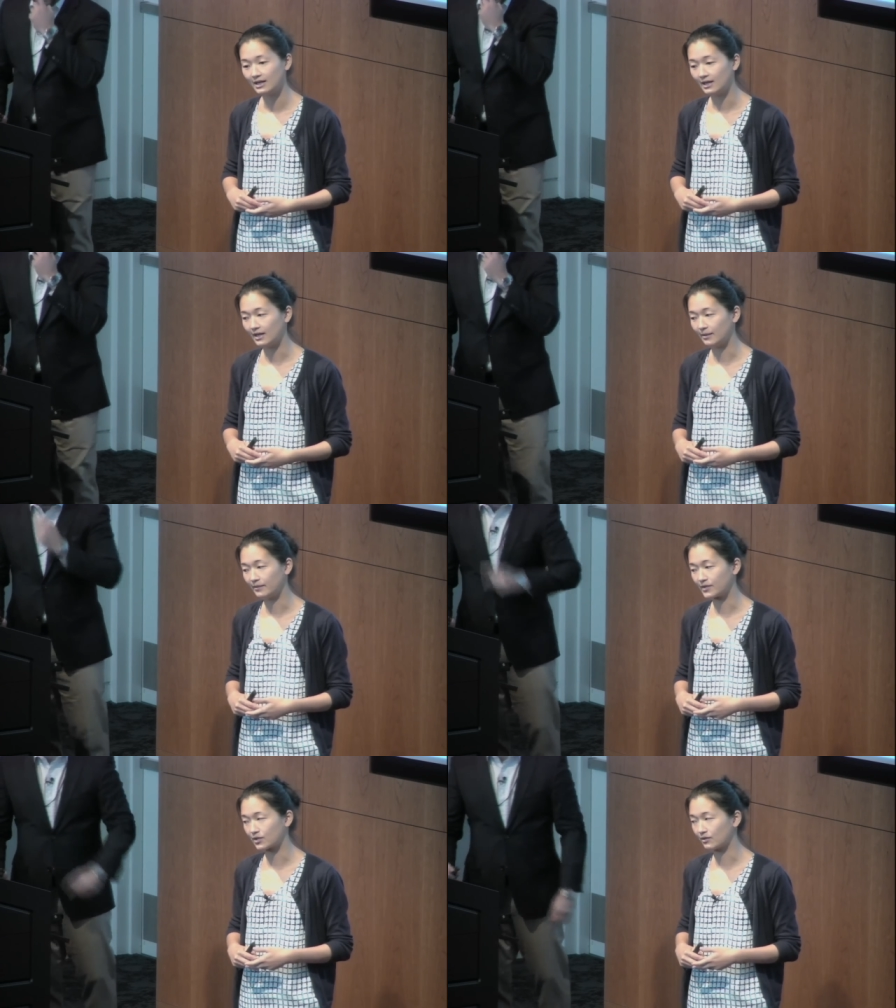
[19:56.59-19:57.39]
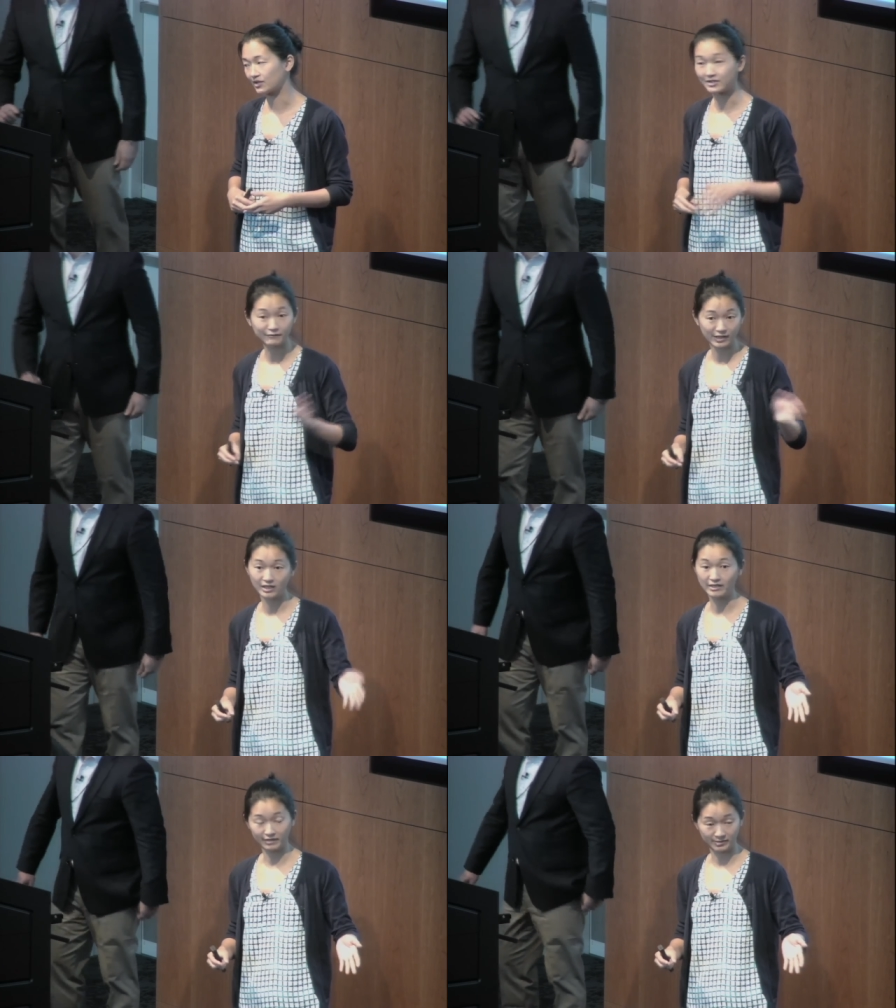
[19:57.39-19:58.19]
Um, so there's definitely a
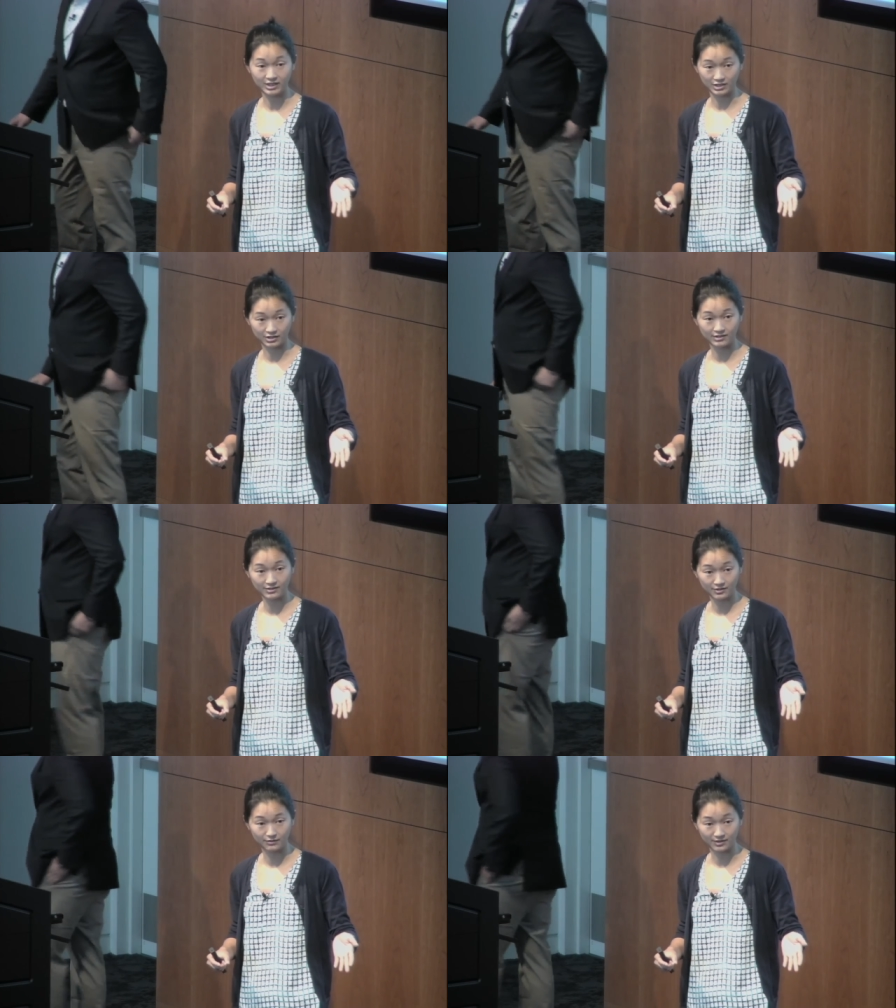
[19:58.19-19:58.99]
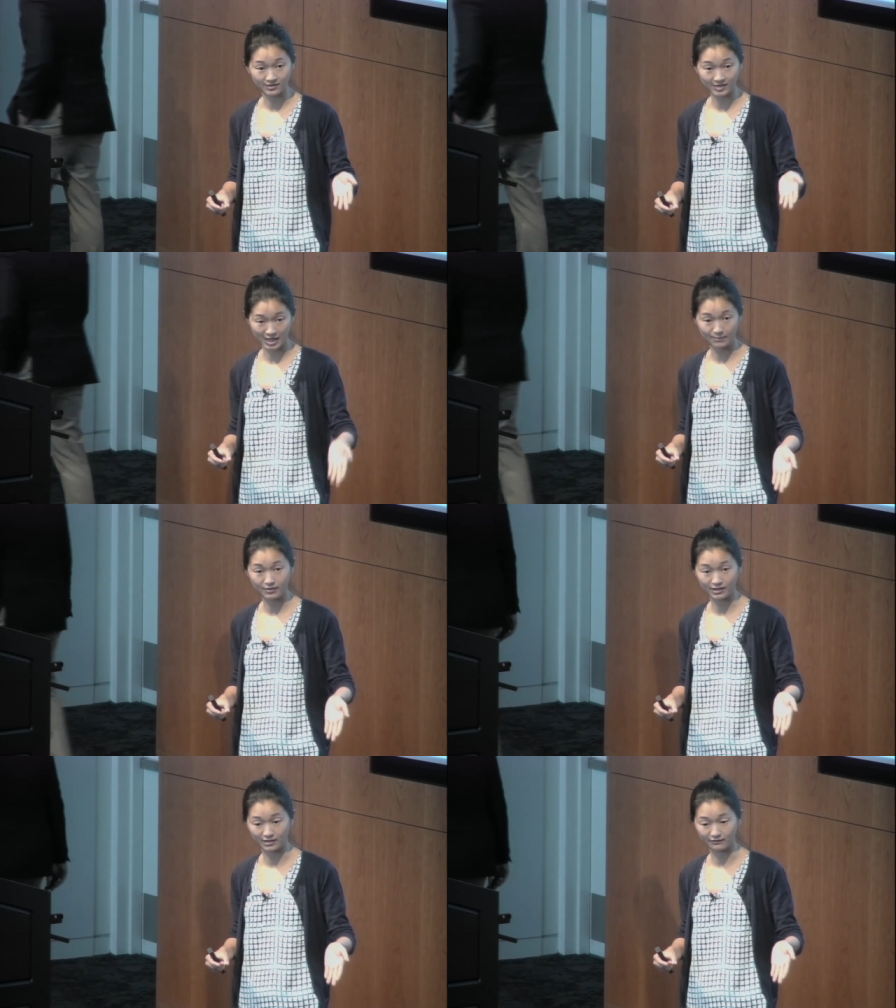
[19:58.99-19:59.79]
lot of limitations to this type
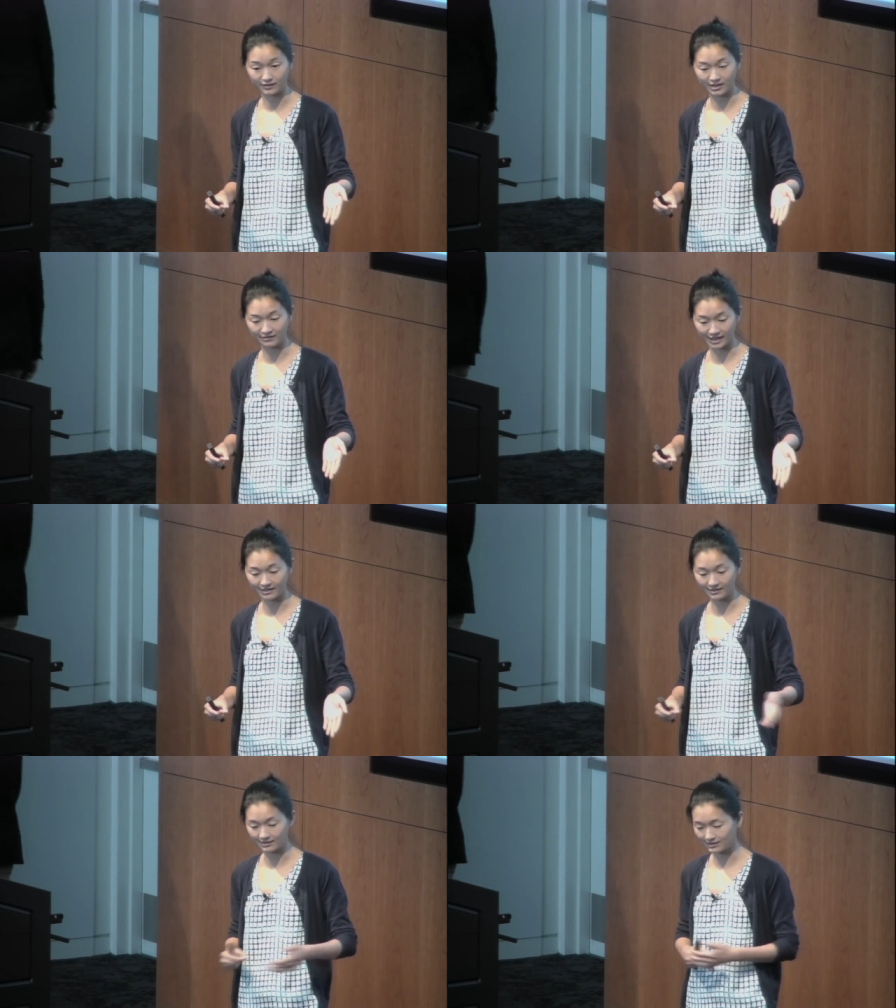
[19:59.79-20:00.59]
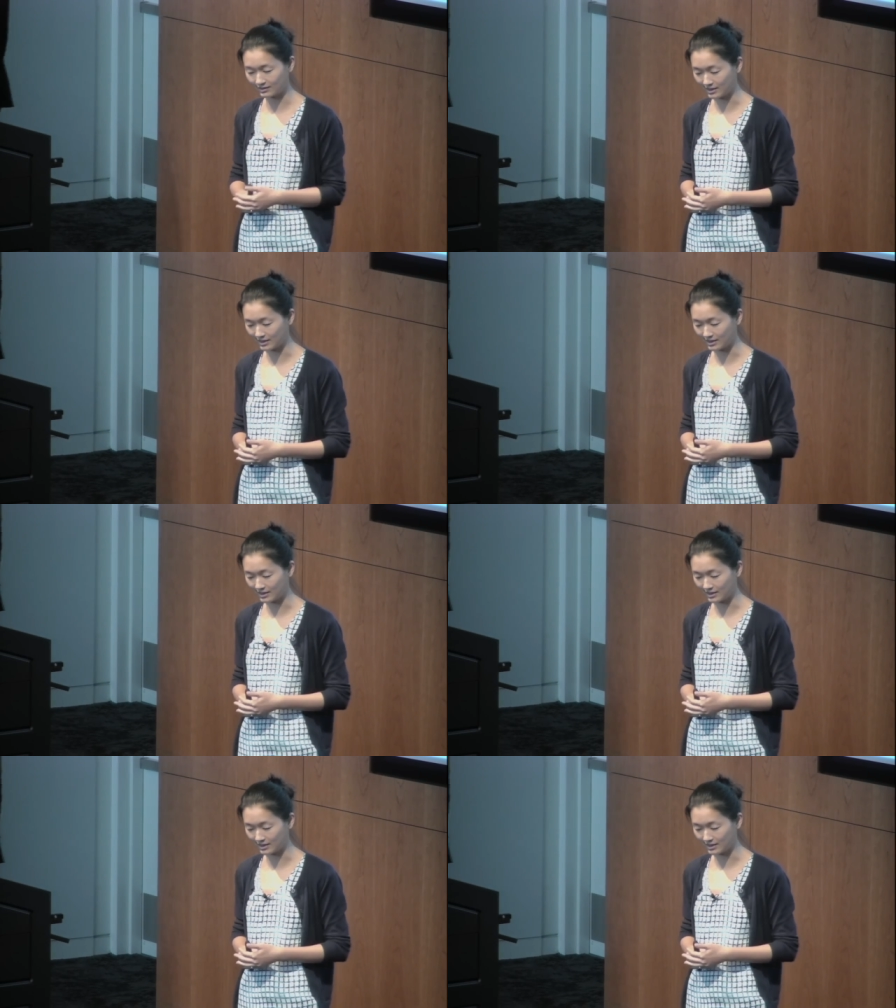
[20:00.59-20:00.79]
of, of analysis.